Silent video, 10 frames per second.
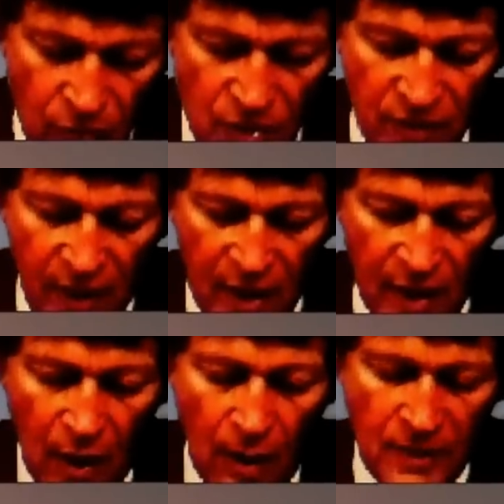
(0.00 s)
use
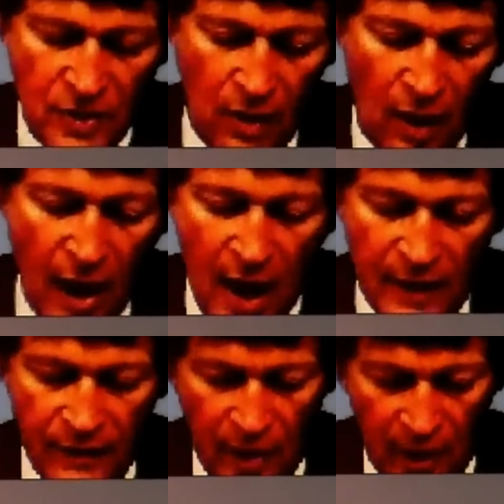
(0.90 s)
finite elements a
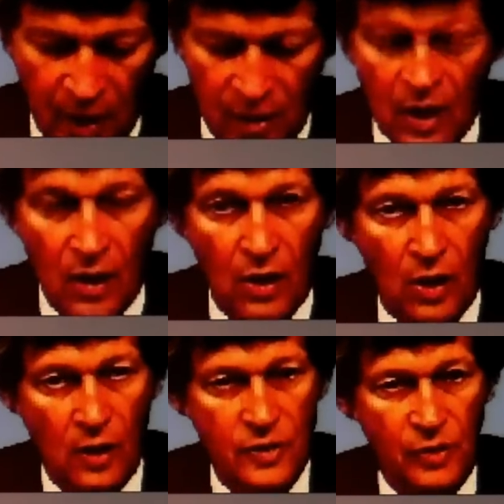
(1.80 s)
lot in their
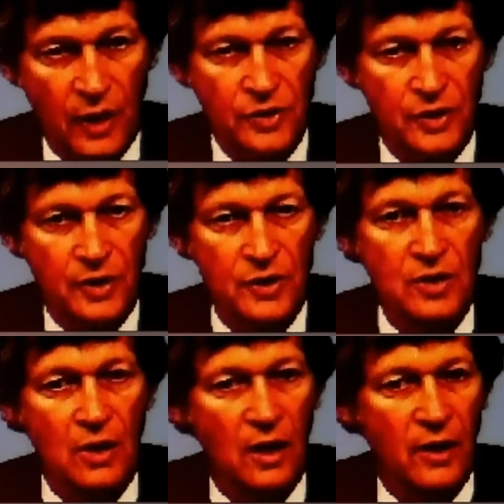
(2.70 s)
hull
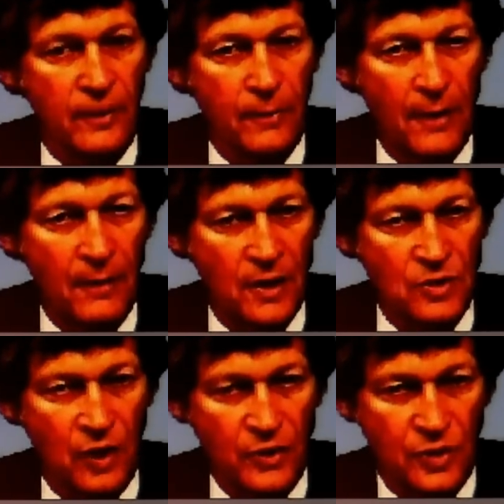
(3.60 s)
structures. Uh, their
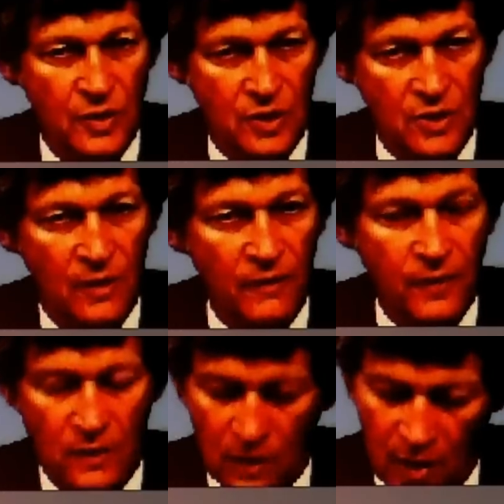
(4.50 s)
primary structure is a
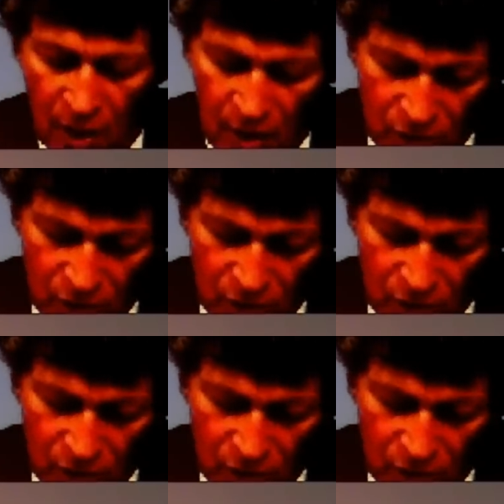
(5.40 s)
stiffened